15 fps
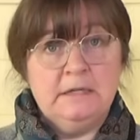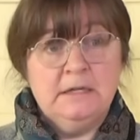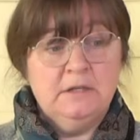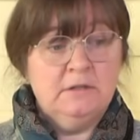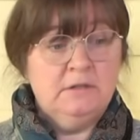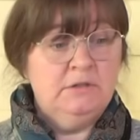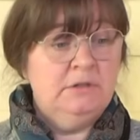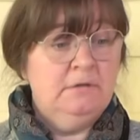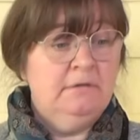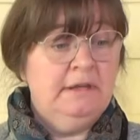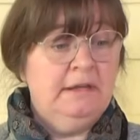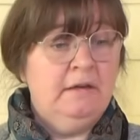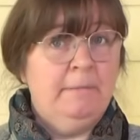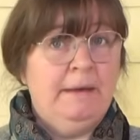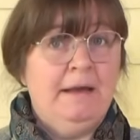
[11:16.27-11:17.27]
So do
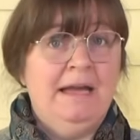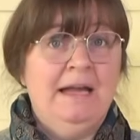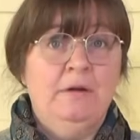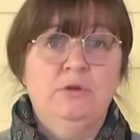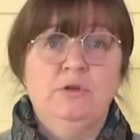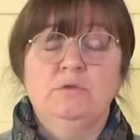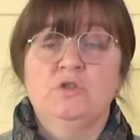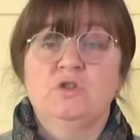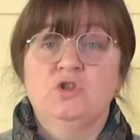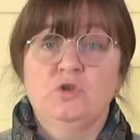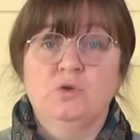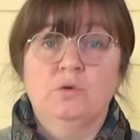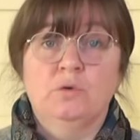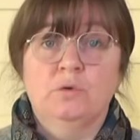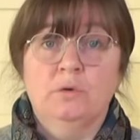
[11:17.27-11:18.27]
think about how you
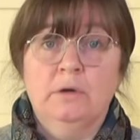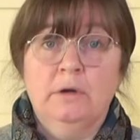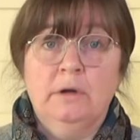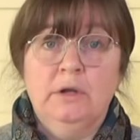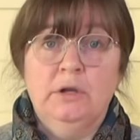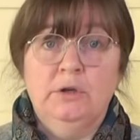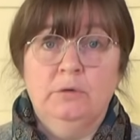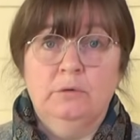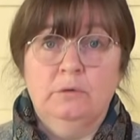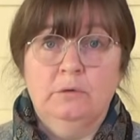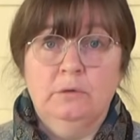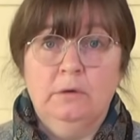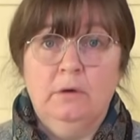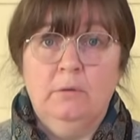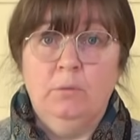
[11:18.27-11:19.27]
store your
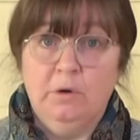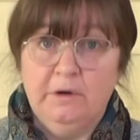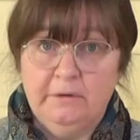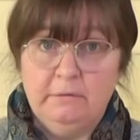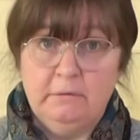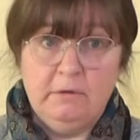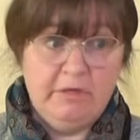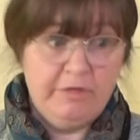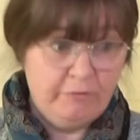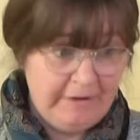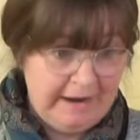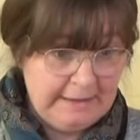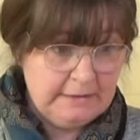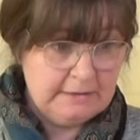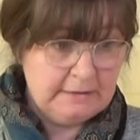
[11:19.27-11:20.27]
woolen
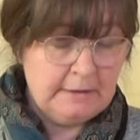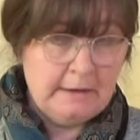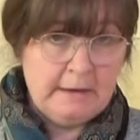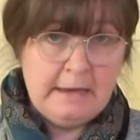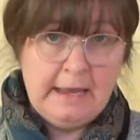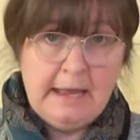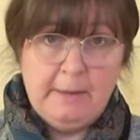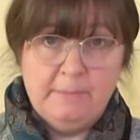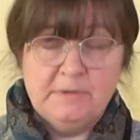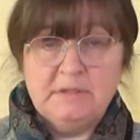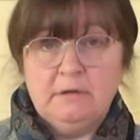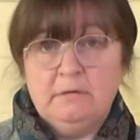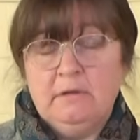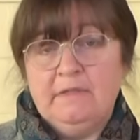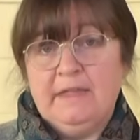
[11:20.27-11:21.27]
threads, so
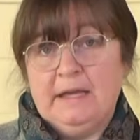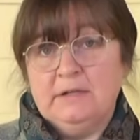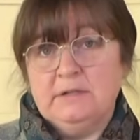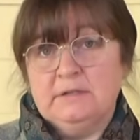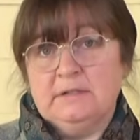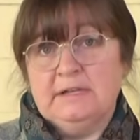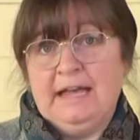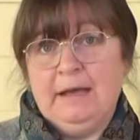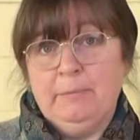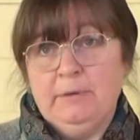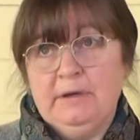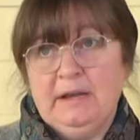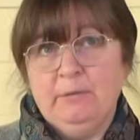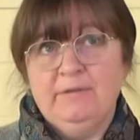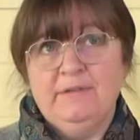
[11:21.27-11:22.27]
that that doesn't happen.
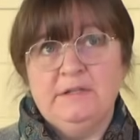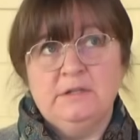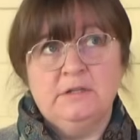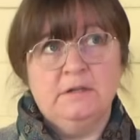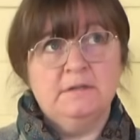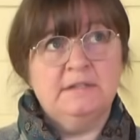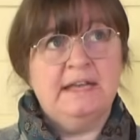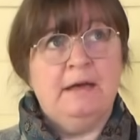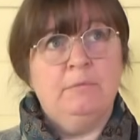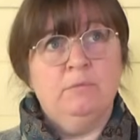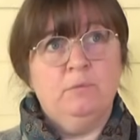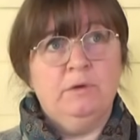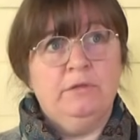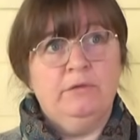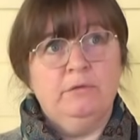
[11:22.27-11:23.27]
Now, if it does happen
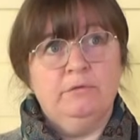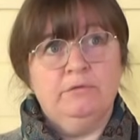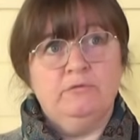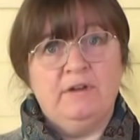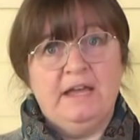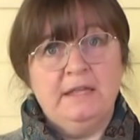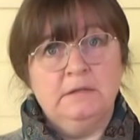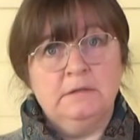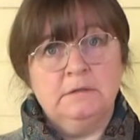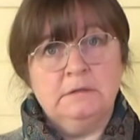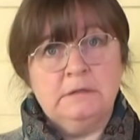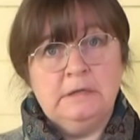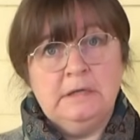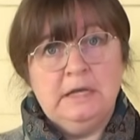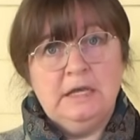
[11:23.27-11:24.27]
with your threads,
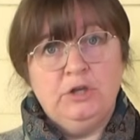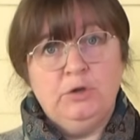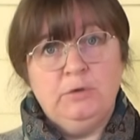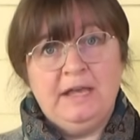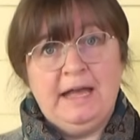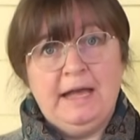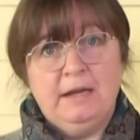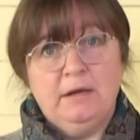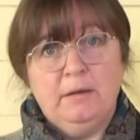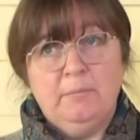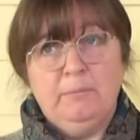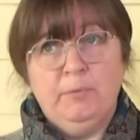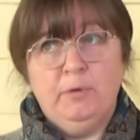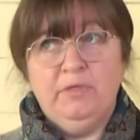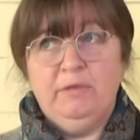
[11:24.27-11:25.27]
you can
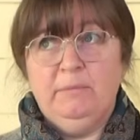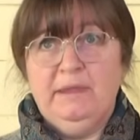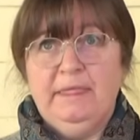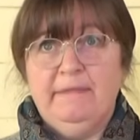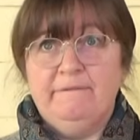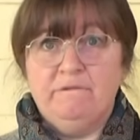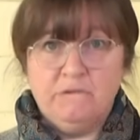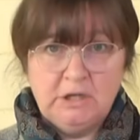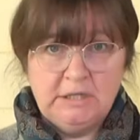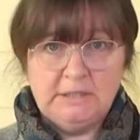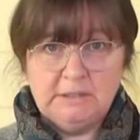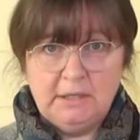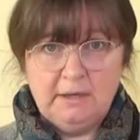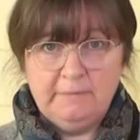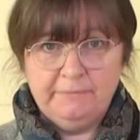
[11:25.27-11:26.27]
put them in the
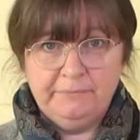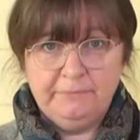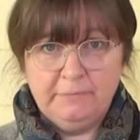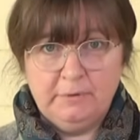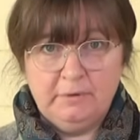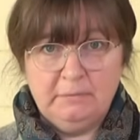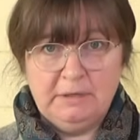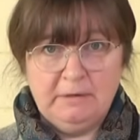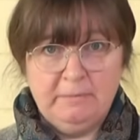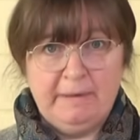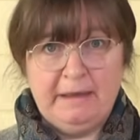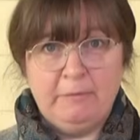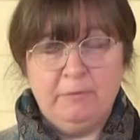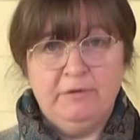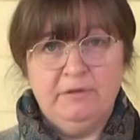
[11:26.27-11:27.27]
freezer, put them in a
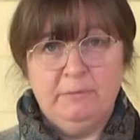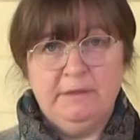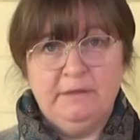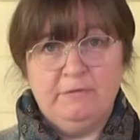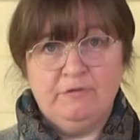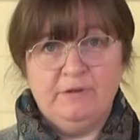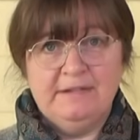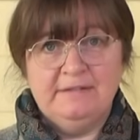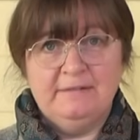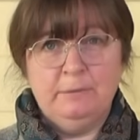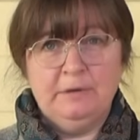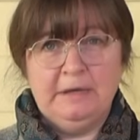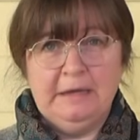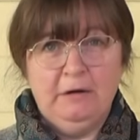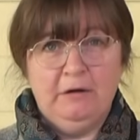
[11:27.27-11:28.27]
bag, put them in the freezer. It will
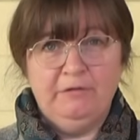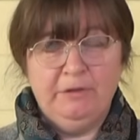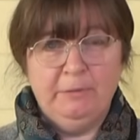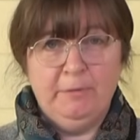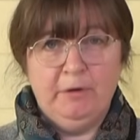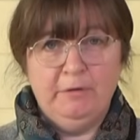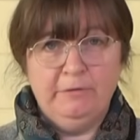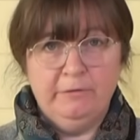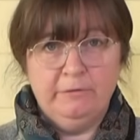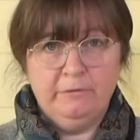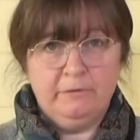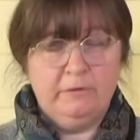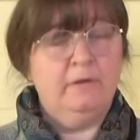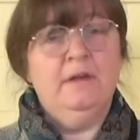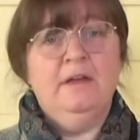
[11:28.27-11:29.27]
kill off the
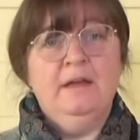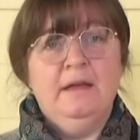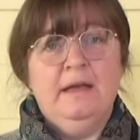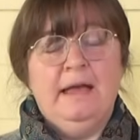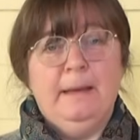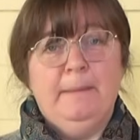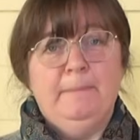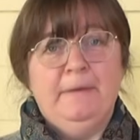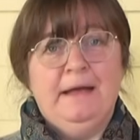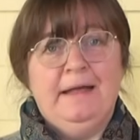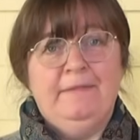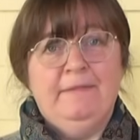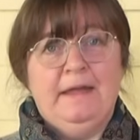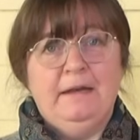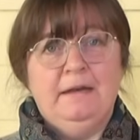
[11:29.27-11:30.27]
moths, and
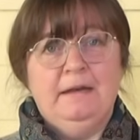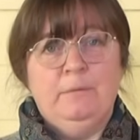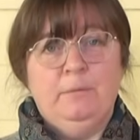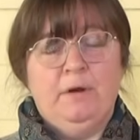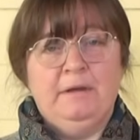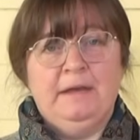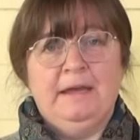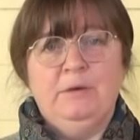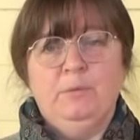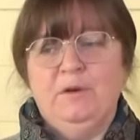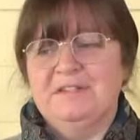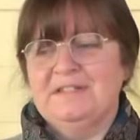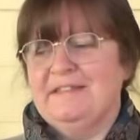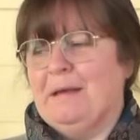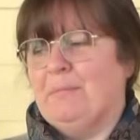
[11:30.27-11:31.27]
then it won't get any
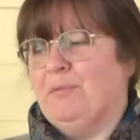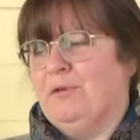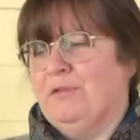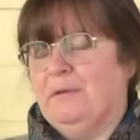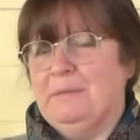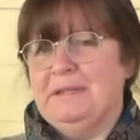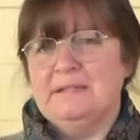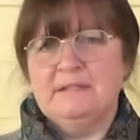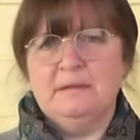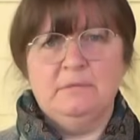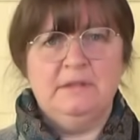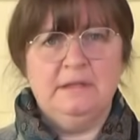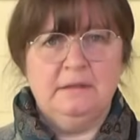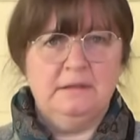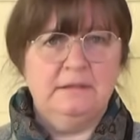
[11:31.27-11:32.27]
worse. And then put them in
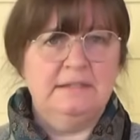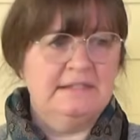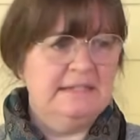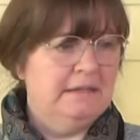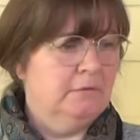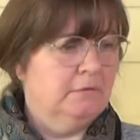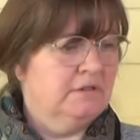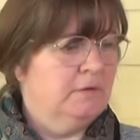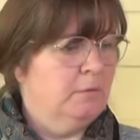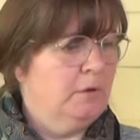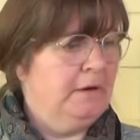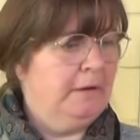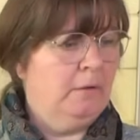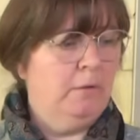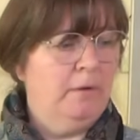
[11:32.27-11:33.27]
something that's sealed. So what I
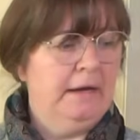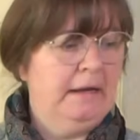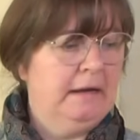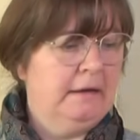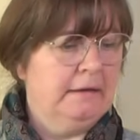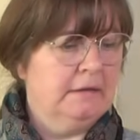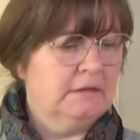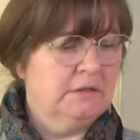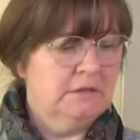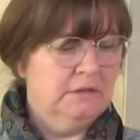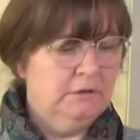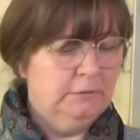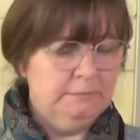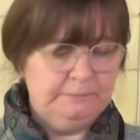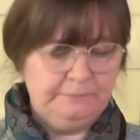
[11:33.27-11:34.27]
quite like to
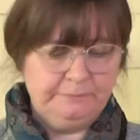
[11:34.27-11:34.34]
do